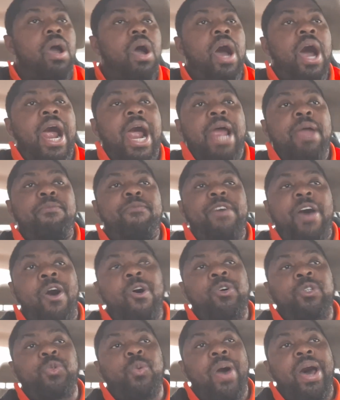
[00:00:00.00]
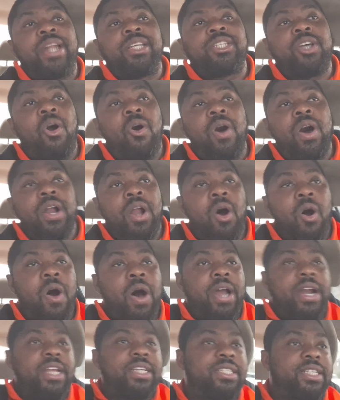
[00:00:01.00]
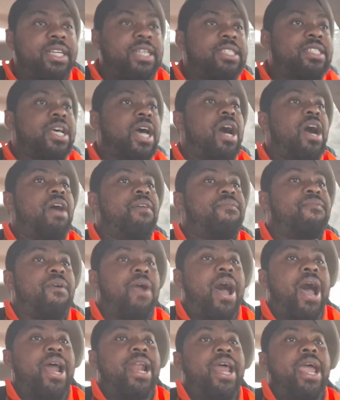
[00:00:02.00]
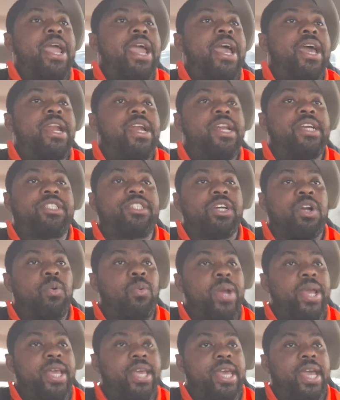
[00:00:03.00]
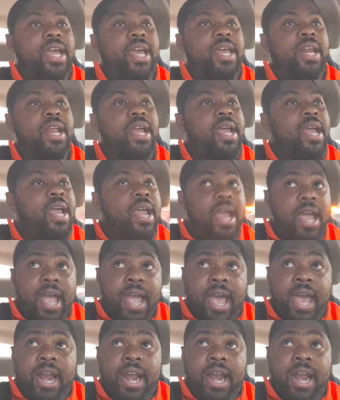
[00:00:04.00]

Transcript: All right, folks, what is going on? This is Friday heading into the weekend.